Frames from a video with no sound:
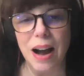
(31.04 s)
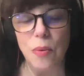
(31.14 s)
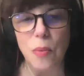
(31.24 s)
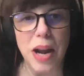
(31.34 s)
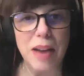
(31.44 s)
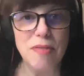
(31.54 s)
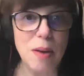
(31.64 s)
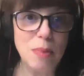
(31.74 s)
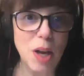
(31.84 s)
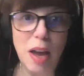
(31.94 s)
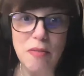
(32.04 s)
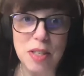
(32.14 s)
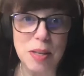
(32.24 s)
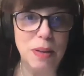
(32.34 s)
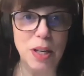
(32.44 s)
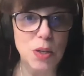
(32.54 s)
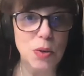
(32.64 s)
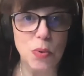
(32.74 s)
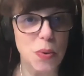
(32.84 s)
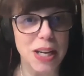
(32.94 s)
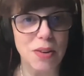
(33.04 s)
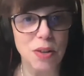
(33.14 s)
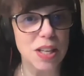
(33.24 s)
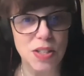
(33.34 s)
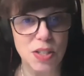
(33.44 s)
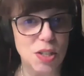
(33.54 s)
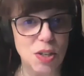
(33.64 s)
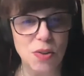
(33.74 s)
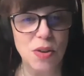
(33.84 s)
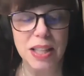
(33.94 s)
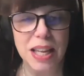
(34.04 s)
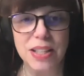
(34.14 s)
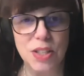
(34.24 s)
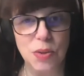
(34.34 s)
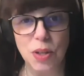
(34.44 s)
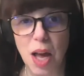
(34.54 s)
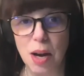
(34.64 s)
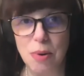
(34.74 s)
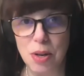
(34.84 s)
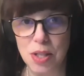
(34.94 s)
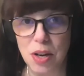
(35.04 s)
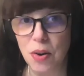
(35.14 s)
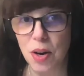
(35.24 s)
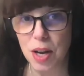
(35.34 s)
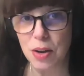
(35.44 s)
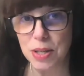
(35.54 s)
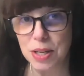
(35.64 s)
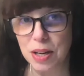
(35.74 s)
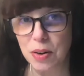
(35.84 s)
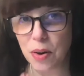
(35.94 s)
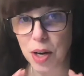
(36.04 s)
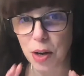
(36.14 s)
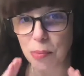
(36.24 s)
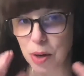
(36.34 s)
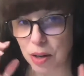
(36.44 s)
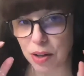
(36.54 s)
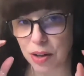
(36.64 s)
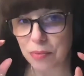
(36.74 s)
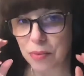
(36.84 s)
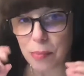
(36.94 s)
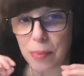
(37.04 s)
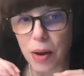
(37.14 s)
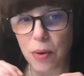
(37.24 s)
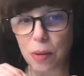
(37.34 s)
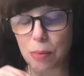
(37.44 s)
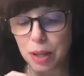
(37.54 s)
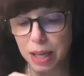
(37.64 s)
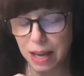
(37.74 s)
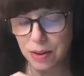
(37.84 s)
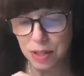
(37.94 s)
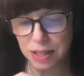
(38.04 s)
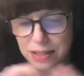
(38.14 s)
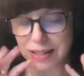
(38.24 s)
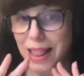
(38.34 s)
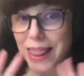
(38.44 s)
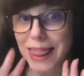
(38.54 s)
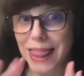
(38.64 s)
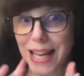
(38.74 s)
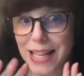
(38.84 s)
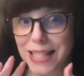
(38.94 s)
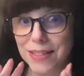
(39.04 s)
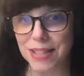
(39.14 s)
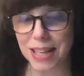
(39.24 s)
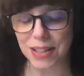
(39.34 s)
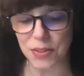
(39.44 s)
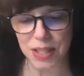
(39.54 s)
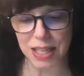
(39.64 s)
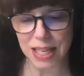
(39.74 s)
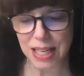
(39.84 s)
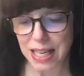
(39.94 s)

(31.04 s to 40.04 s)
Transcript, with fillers: whenever I'm looking for something new to read or listen to, I like to do a lot of books on audiobook. My Audible account has lots of titles in it.